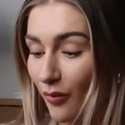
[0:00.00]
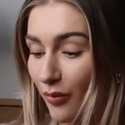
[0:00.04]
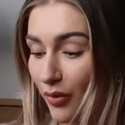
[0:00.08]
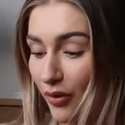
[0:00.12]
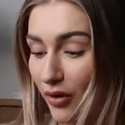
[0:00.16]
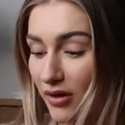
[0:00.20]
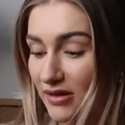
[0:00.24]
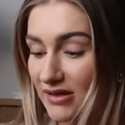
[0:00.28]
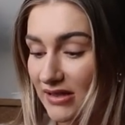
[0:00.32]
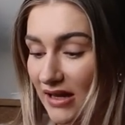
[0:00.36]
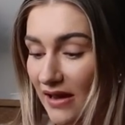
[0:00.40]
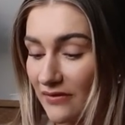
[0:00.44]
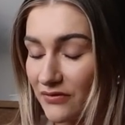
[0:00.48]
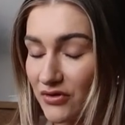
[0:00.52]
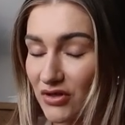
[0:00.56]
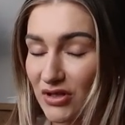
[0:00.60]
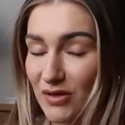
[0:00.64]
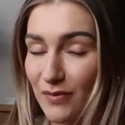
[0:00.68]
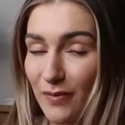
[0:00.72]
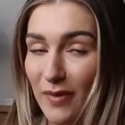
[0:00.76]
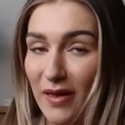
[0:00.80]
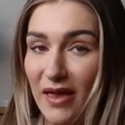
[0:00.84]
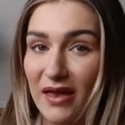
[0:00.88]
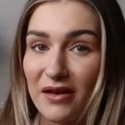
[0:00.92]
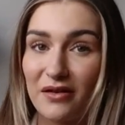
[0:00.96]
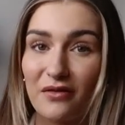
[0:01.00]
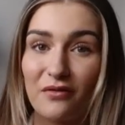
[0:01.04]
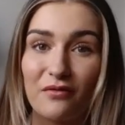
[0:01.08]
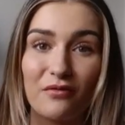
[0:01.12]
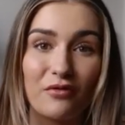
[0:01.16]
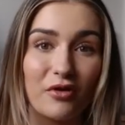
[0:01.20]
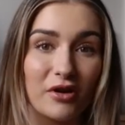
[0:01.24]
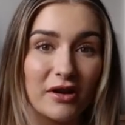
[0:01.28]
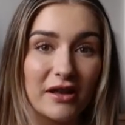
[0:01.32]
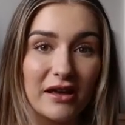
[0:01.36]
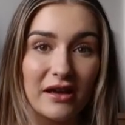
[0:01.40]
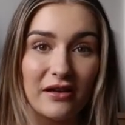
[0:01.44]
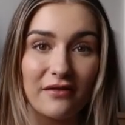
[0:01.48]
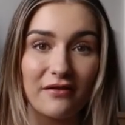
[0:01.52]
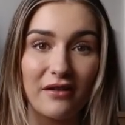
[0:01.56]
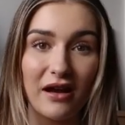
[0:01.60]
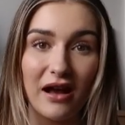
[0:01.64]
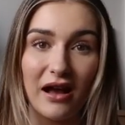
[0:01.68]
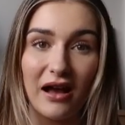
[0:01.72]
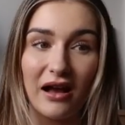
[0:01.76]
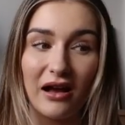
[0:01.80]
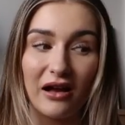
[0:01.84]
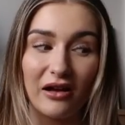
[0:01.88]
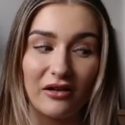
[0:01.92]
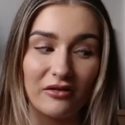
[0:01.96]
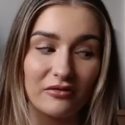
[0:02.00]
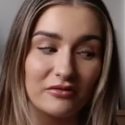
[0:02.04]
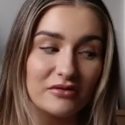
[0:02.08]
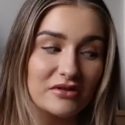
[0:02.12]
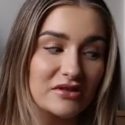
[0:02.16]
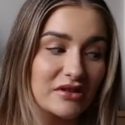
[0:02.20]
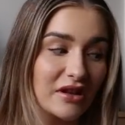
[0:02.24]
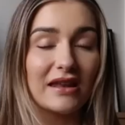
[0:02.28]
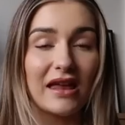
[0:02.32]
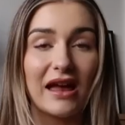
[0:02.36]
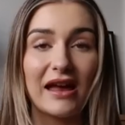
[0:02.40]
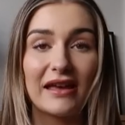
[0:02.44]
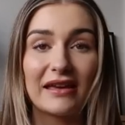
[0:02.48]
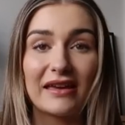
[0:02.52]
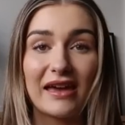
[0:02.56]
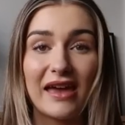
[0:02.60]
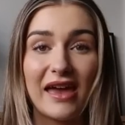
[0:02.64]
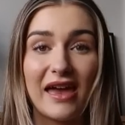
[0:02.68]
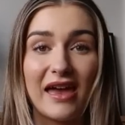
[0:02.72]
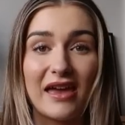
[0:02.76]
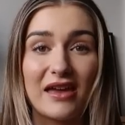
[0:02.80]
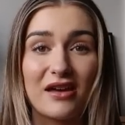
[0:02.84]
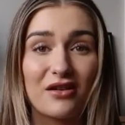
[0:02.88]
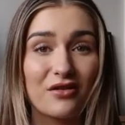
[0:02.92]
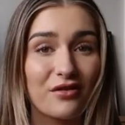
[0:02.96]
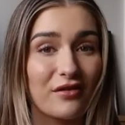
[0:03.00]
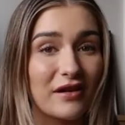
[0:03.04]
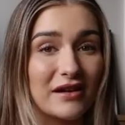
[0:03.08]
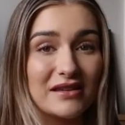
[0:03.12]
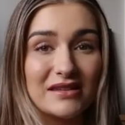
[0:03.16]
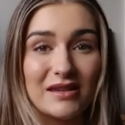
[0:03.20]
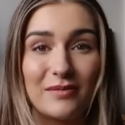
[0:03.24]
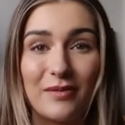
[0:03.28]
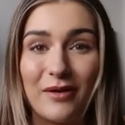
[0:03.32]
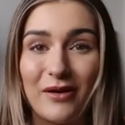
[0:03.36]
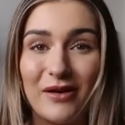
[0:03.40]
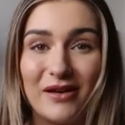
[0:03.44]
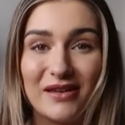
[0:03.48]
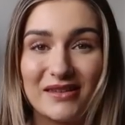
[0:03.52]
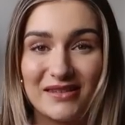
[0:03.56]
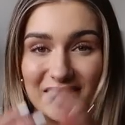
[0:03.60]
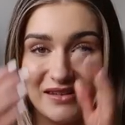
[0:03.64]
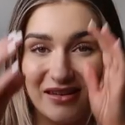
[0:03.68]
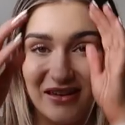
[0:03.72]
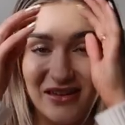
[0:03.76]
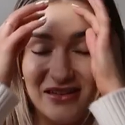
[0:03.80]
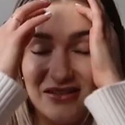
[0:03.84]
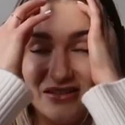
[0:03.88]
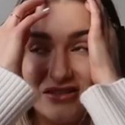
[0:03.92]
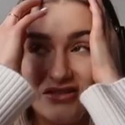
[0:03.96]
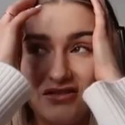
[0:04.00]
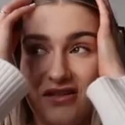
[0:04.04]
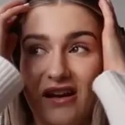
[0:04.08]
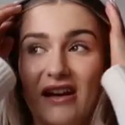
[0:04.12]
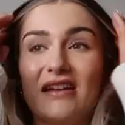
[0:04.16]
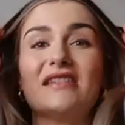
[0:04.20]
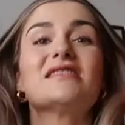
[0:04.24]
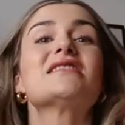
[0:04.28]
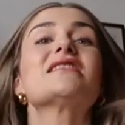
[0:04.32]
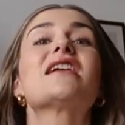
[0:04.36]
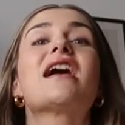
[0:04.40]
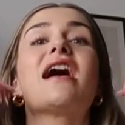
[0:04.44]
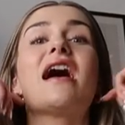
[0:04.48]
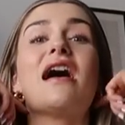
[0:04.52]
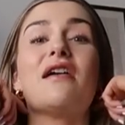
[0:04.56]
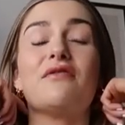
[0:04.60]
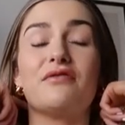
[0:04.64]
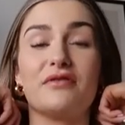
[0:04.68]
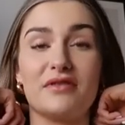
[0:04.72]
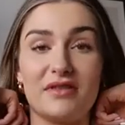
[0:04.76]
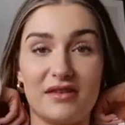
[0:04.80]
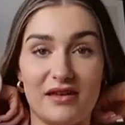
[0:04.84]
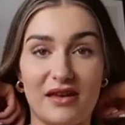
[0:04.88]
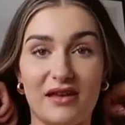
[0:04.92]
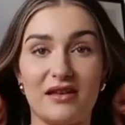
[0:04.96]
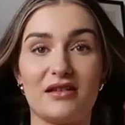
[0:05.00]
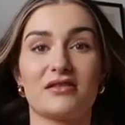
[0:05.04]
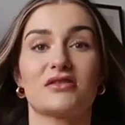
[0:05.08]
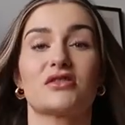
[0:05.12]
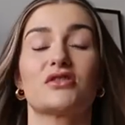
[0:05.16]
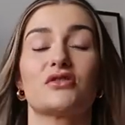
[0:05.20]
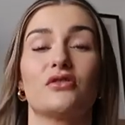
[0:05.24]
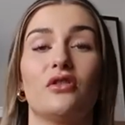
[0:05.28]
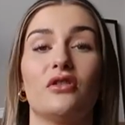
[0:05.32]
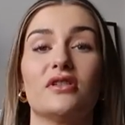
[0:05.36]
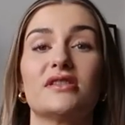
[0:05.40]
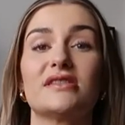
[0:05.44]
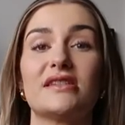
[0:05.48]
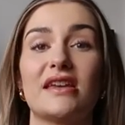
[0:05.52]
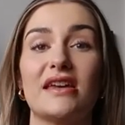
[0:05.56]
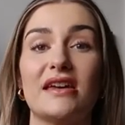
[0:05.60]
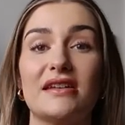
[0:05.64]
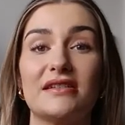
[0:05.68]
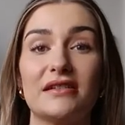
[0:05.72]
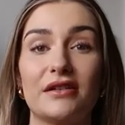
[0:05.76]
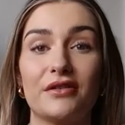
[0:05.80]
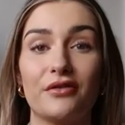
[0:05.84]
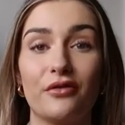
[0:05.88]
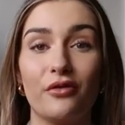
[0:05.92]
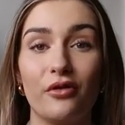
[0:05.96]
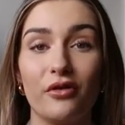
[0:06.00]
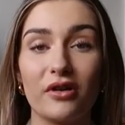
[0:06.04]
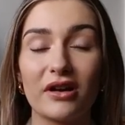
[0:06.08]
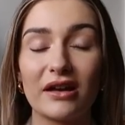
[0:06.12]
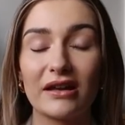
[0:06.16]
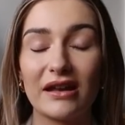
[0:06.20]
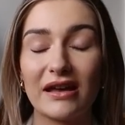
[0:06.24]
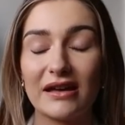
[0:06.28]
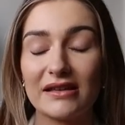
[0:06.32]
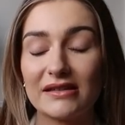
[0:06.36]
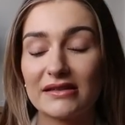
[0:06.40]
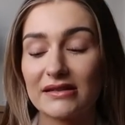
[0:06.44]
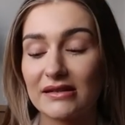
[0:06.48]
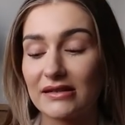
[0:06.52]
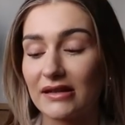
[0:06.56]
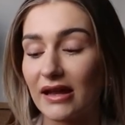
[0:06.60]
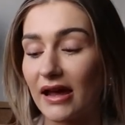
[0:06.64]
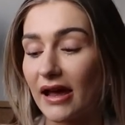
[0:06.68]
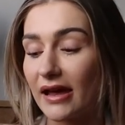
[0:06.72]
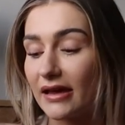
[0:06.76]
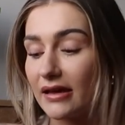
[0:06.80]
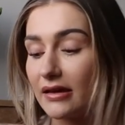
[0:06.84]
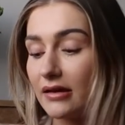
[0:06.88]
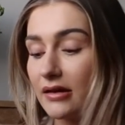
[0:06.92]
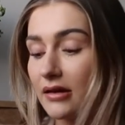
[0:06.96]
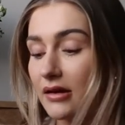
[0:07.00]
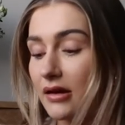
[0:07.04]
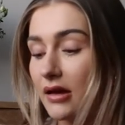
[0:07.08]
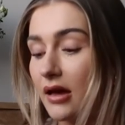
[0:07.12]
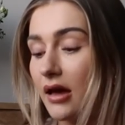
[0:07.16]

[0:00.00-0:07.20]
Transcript: But I've just been running around like a crazy person trying to get everything sorted and organized today.